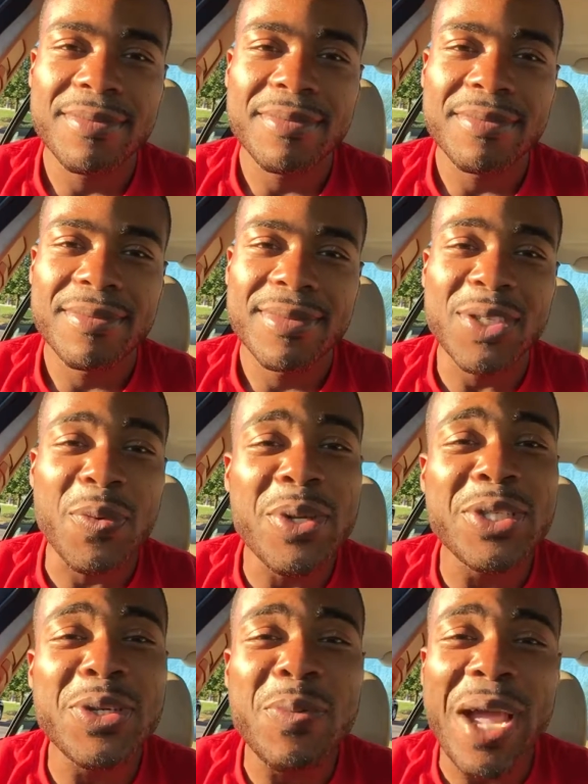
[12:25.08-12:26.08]
So
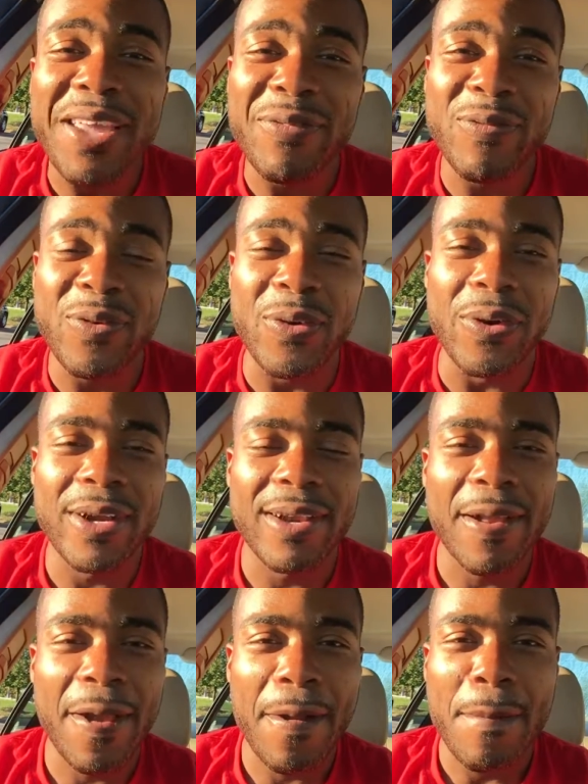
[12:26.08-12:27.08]
what you waiting for?
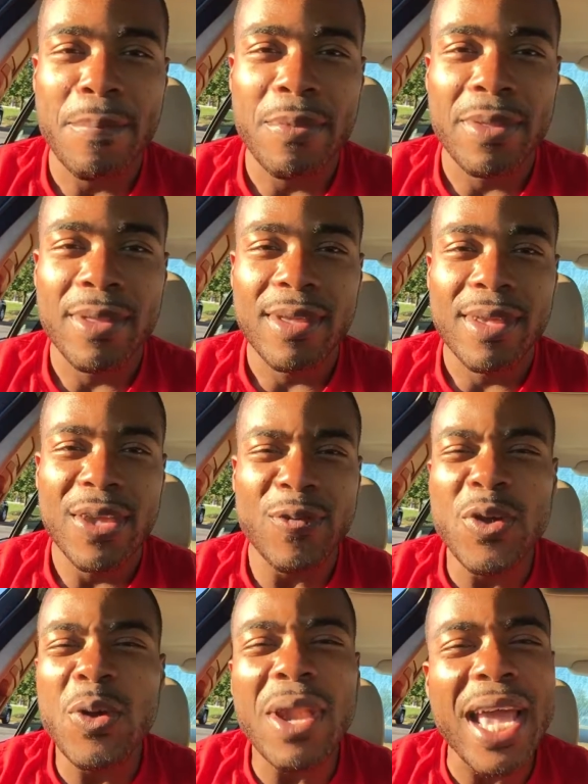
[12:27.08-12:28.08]
If
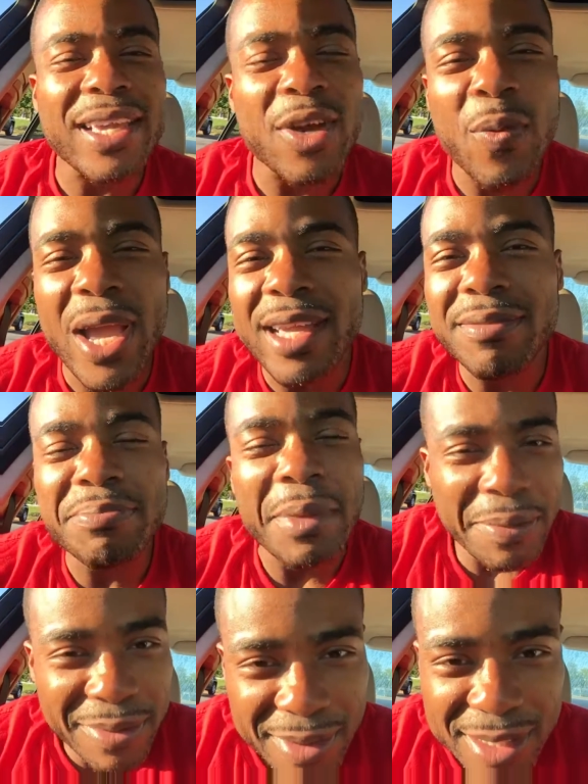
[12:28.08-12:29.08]
you don't like your weight,
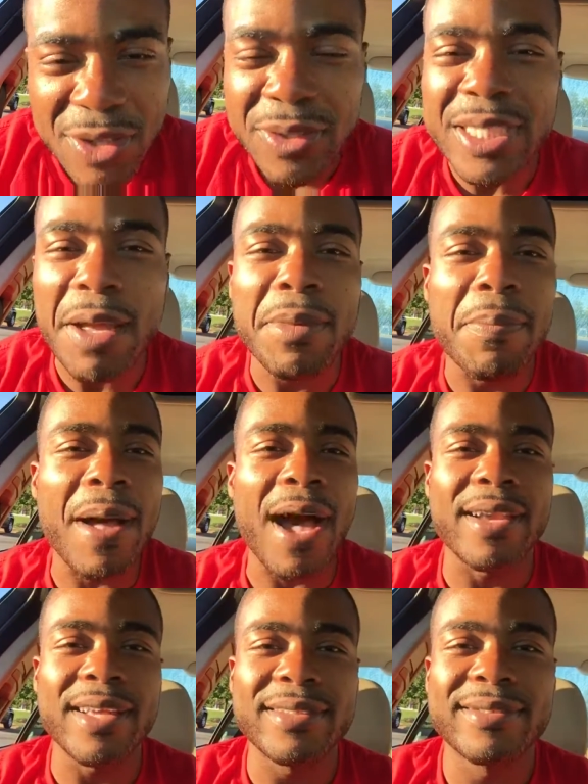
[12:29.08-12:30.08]
do something
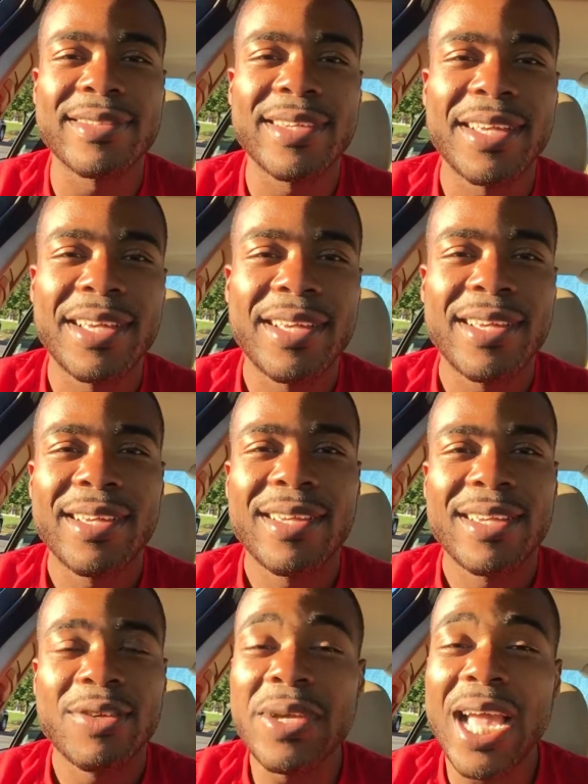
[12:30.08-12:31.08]
about it.
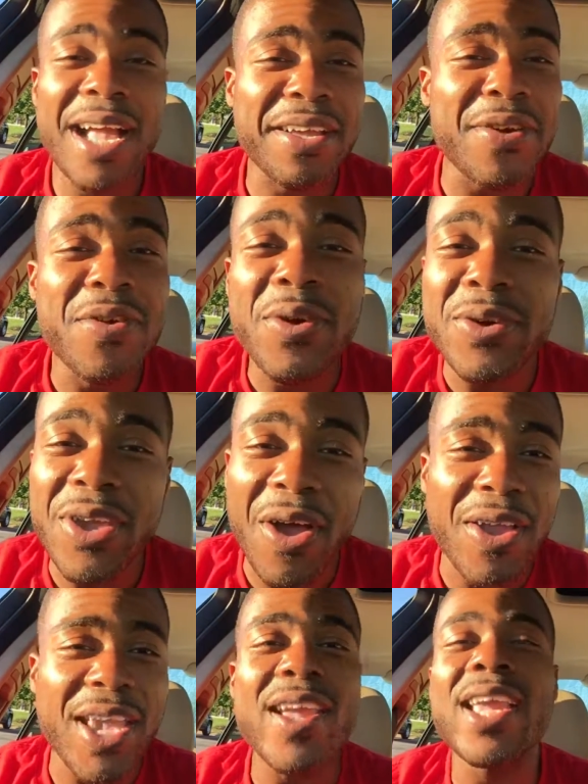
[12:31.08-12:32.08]
You got Google,
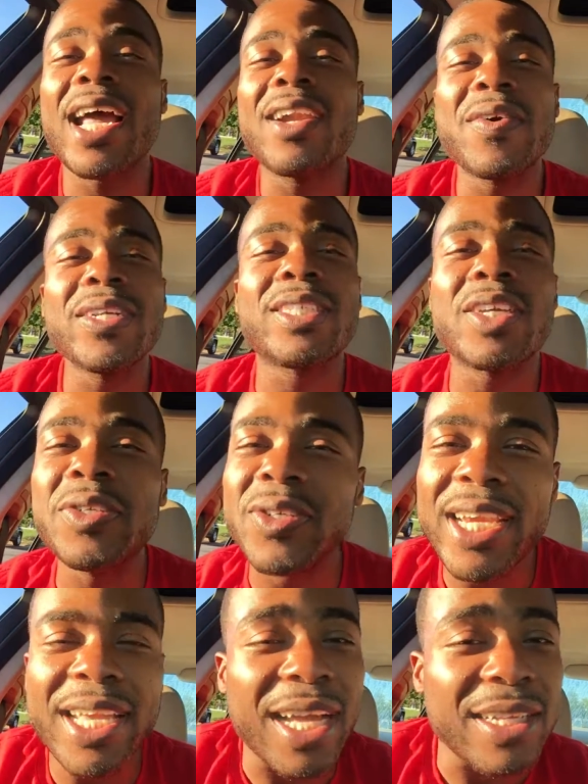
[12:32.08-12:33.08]
y'all. You ain't got no excuse. You
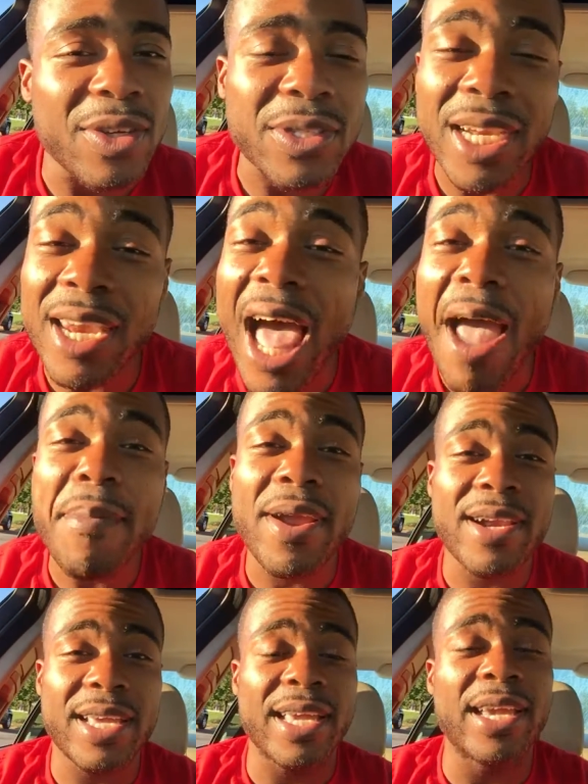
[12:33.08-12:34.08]
ain't got to go to the
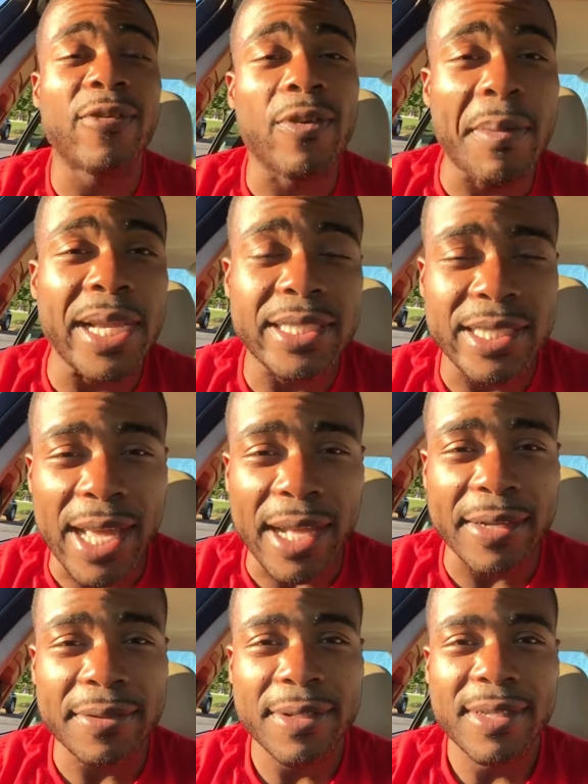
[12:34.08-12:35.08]
library to get information
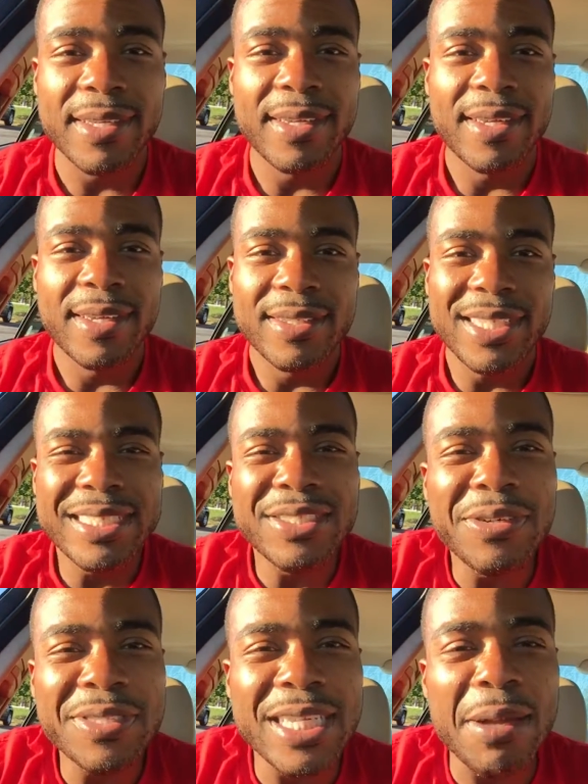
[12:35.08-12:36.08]
now. Just
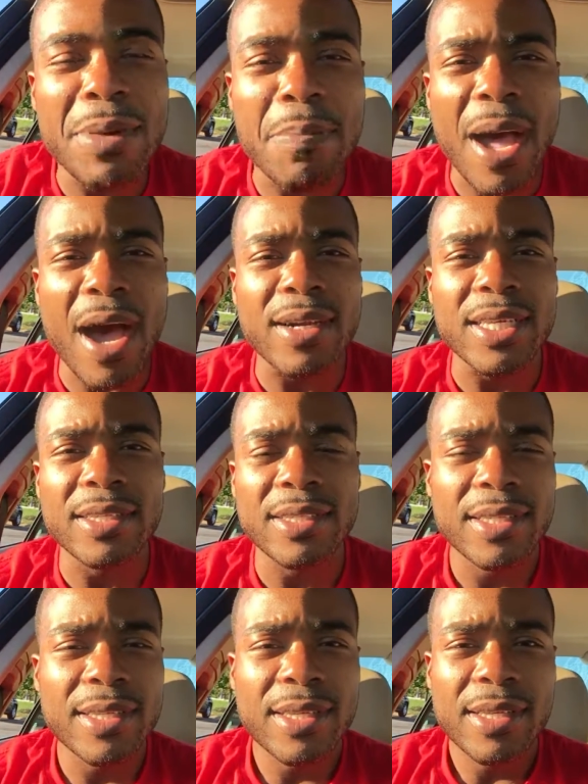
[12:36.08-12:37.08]
do something about it.
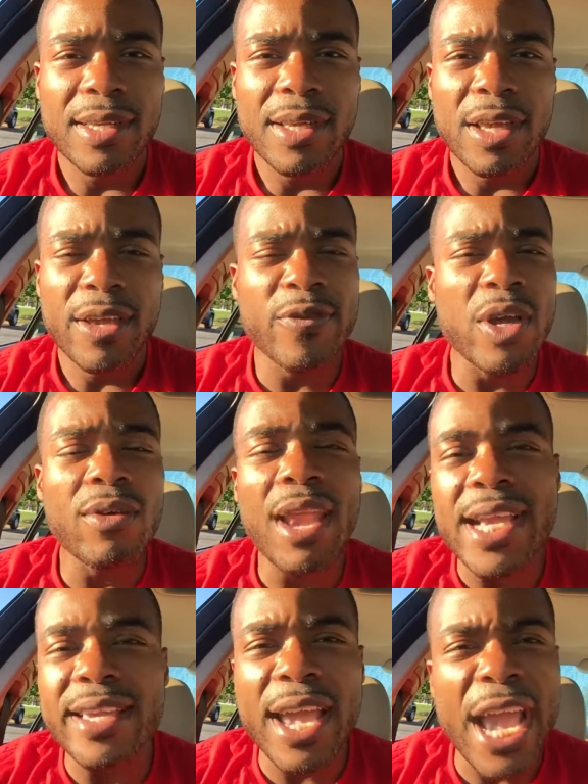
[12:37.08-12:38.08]
If you don't
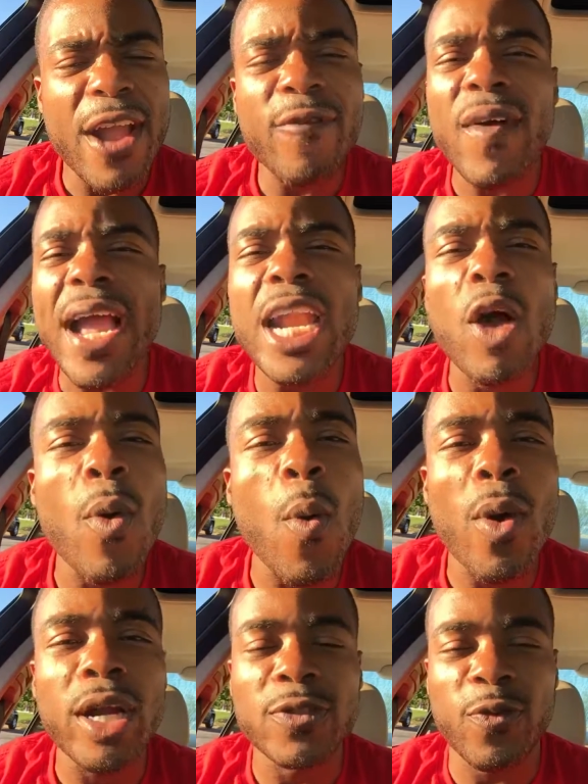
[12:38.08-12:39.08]
like your hair, find out what
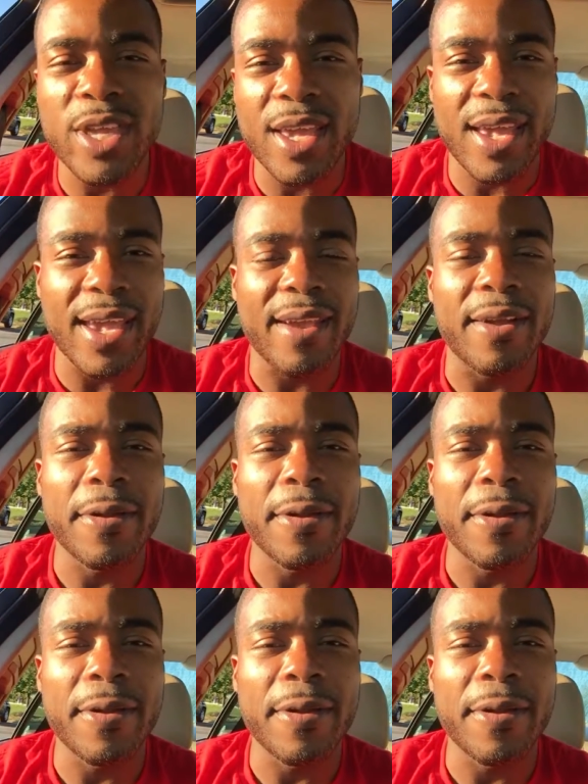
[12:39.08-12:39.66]
works for your hair.